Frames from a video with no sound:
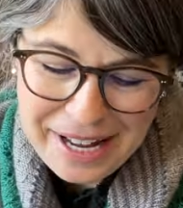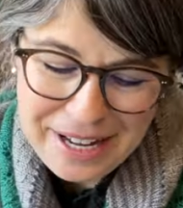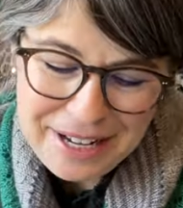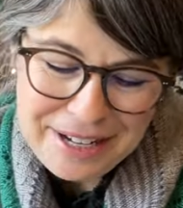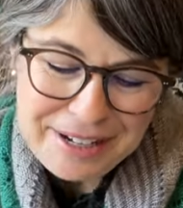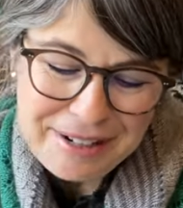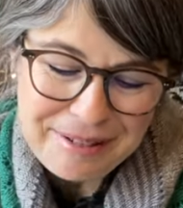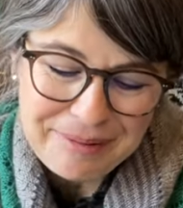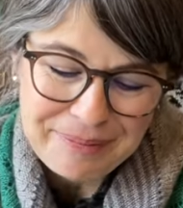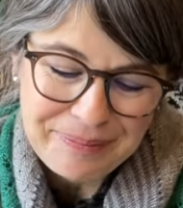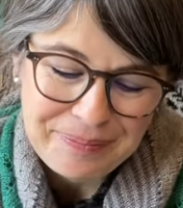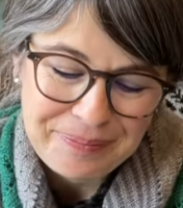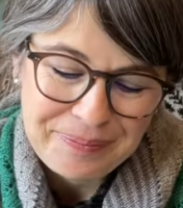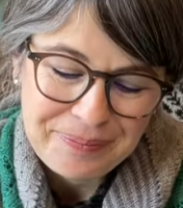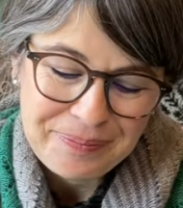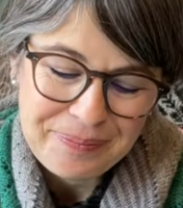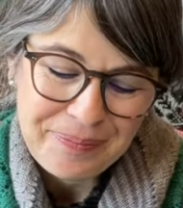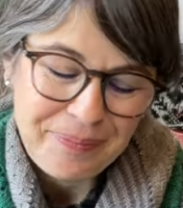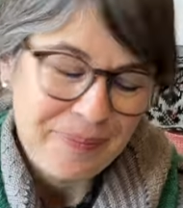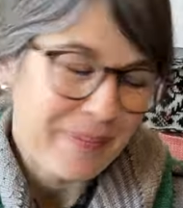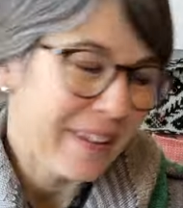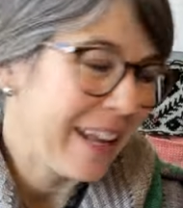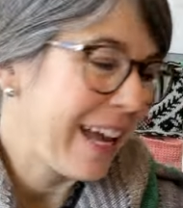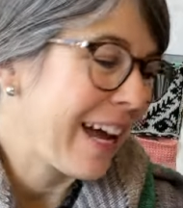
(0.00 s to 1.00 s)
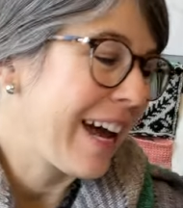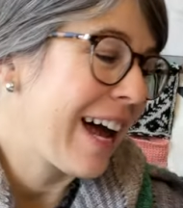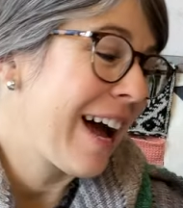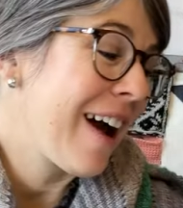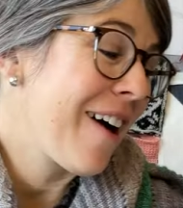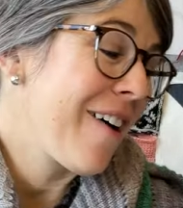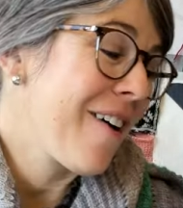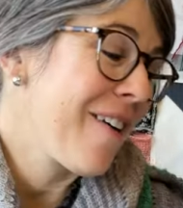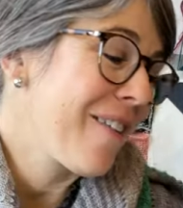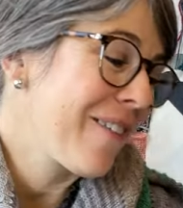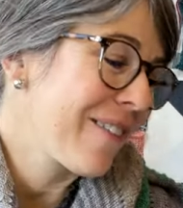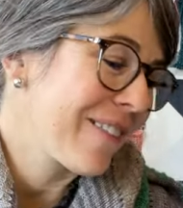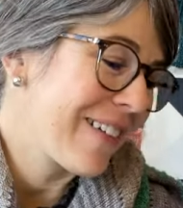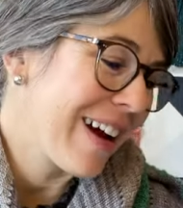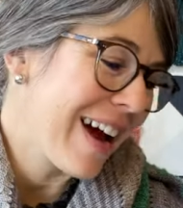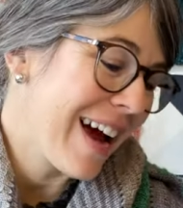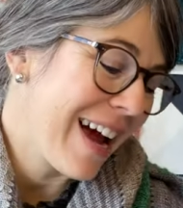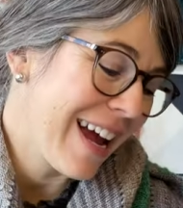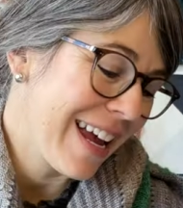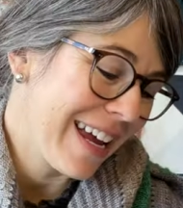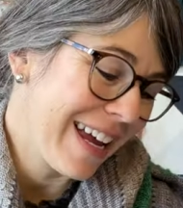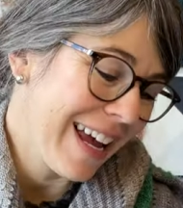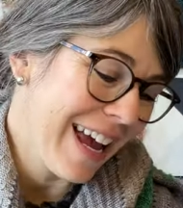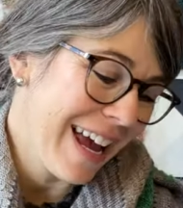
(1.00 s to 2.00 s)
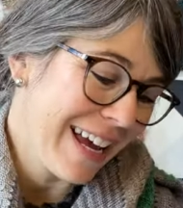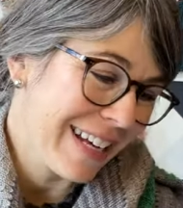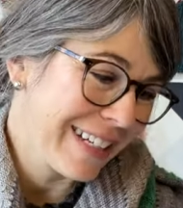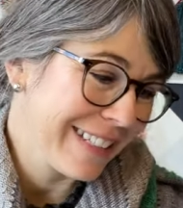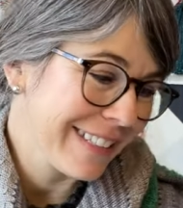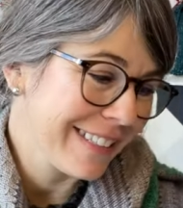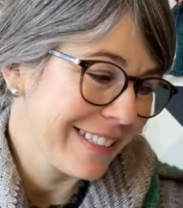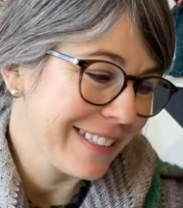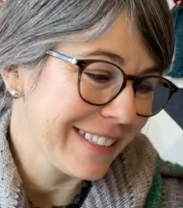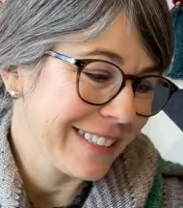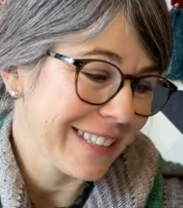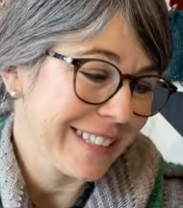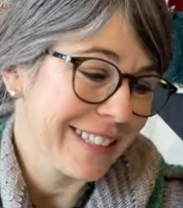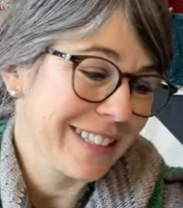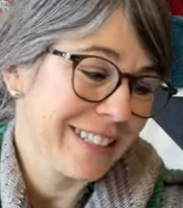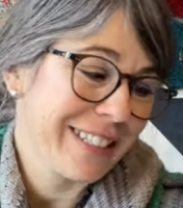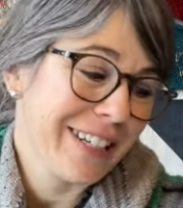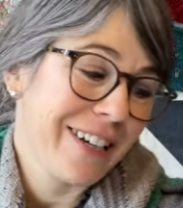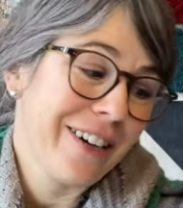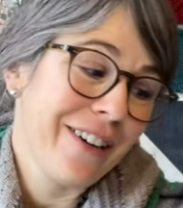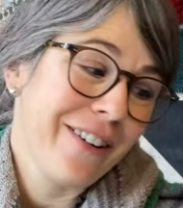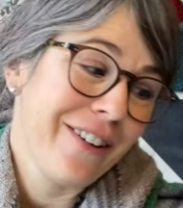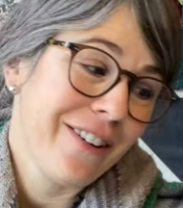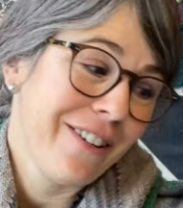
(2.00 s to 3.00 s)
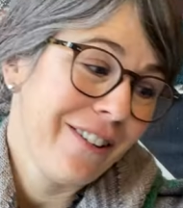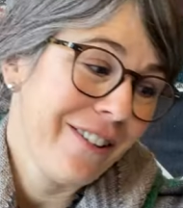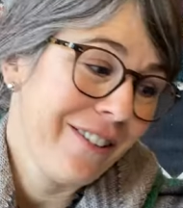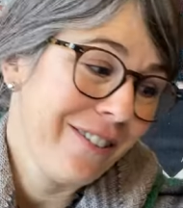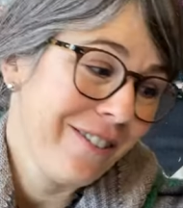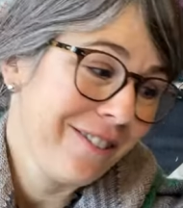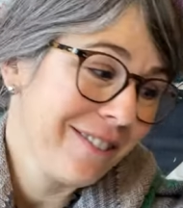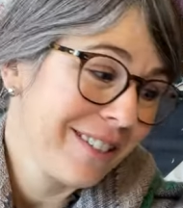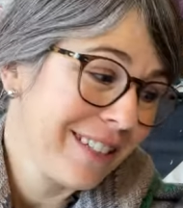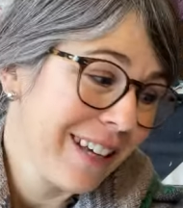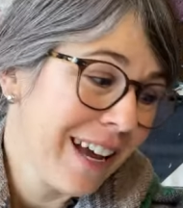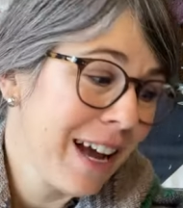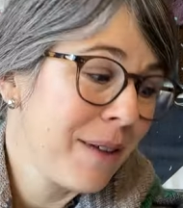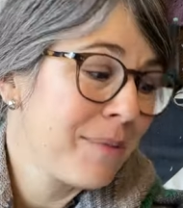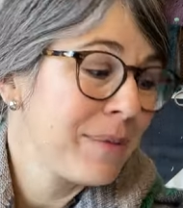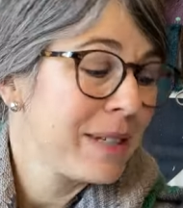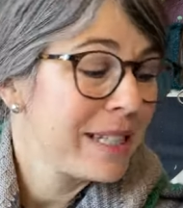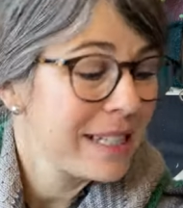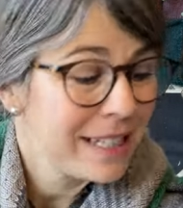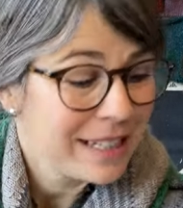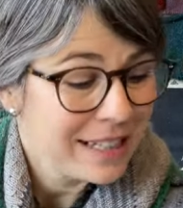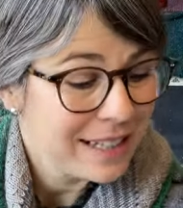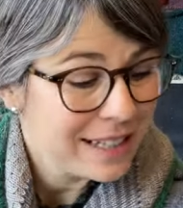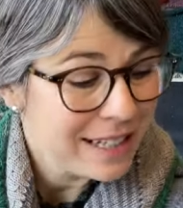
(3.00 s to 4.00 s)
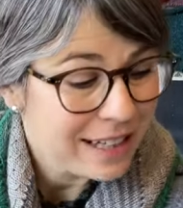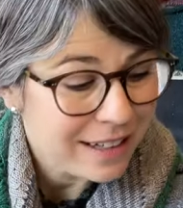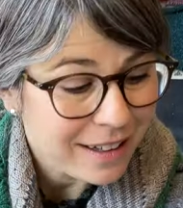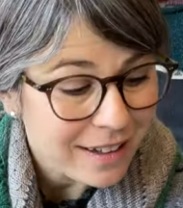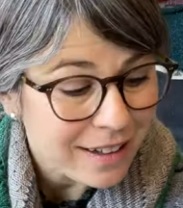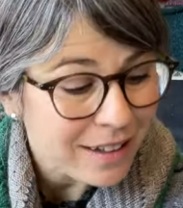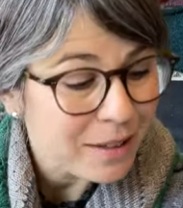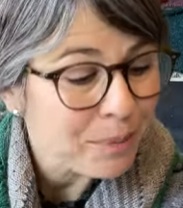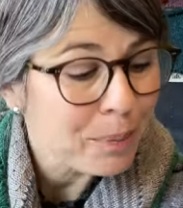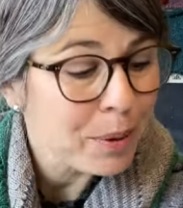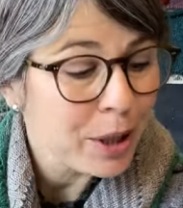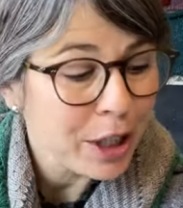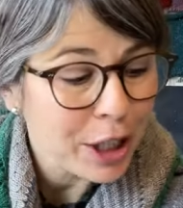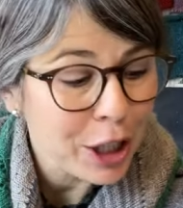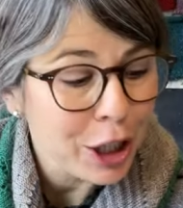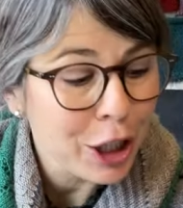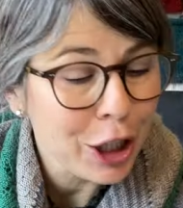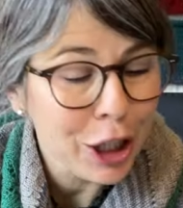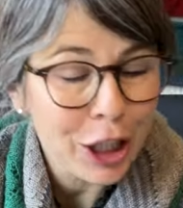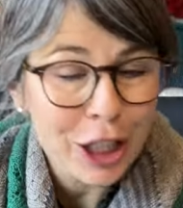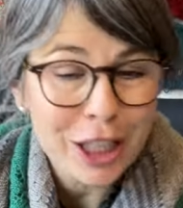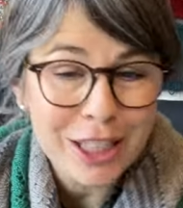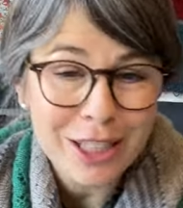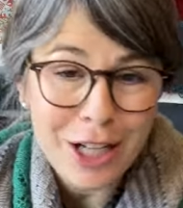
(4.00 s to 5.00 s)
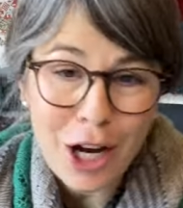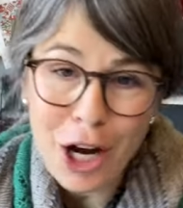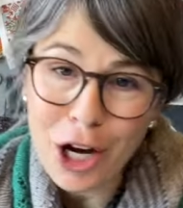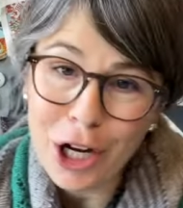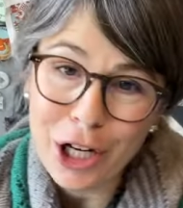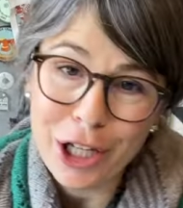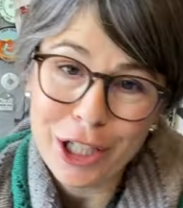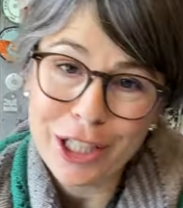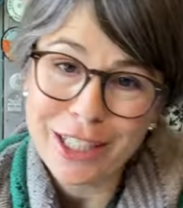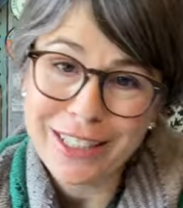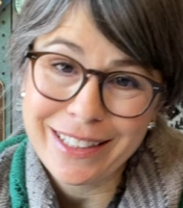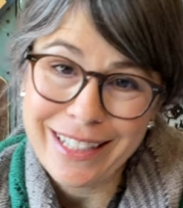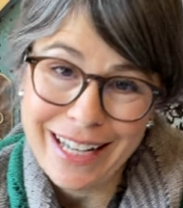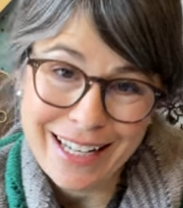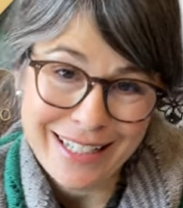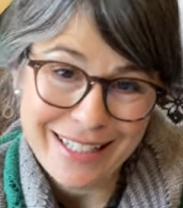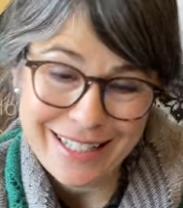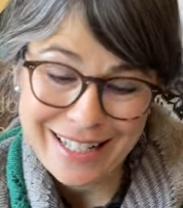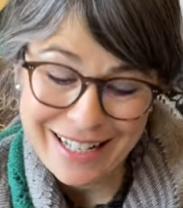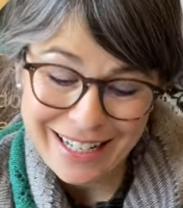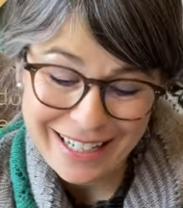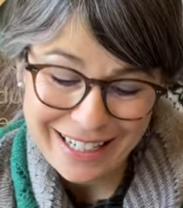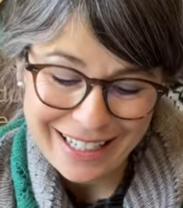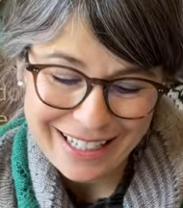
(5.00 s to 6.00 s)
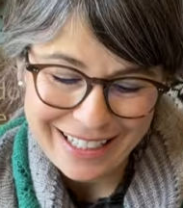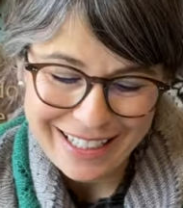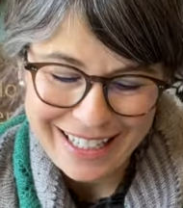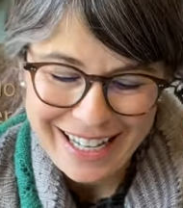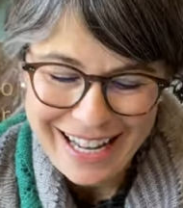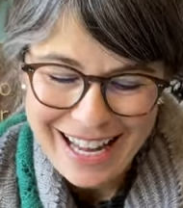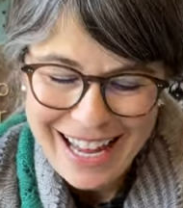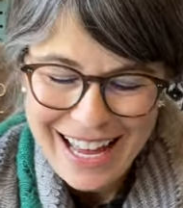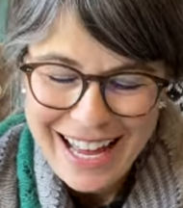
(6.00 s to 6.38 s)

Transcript: um, all right, and so I'm still pretty hooked on test knitting,